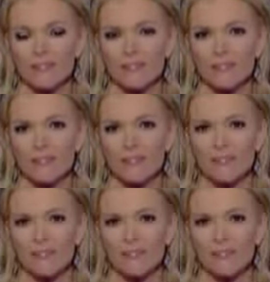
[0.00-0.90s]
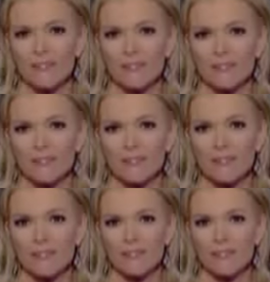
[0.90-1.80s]

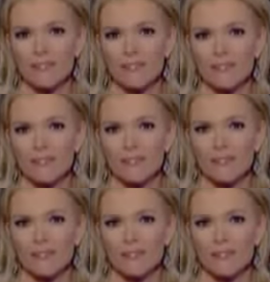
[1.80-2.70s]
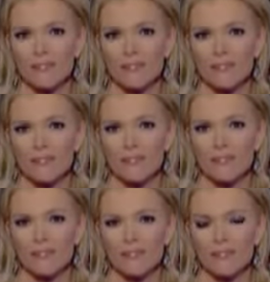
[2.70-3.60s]

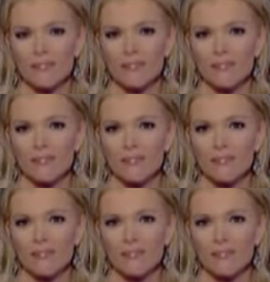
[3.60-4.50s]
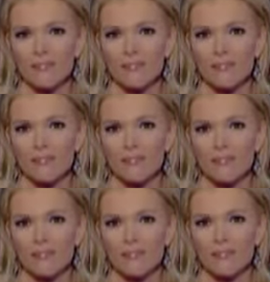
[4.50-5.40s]

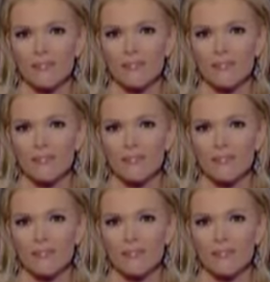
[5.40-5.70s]
The person shown says nothing.